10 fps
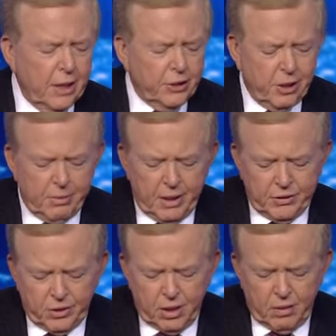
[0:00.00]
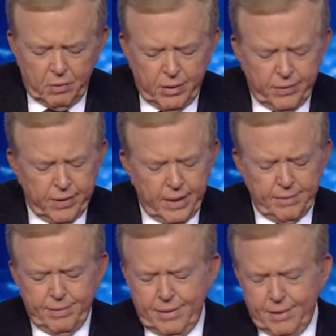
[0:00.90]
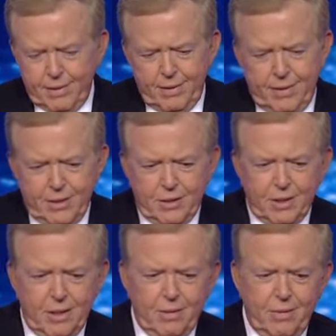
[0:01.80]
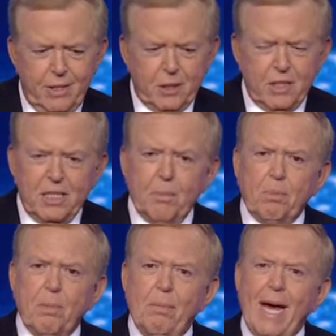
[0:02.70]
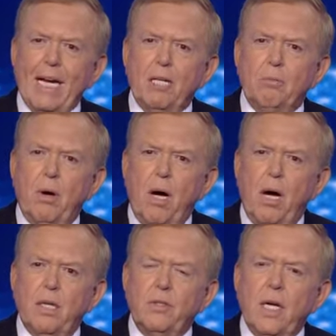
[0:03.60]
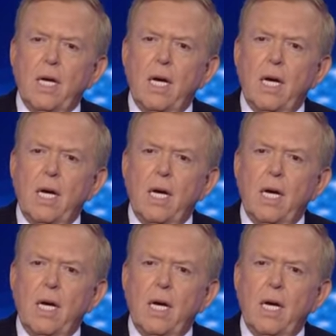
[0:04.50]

Gentlemen, let's start with this diplomatic pause,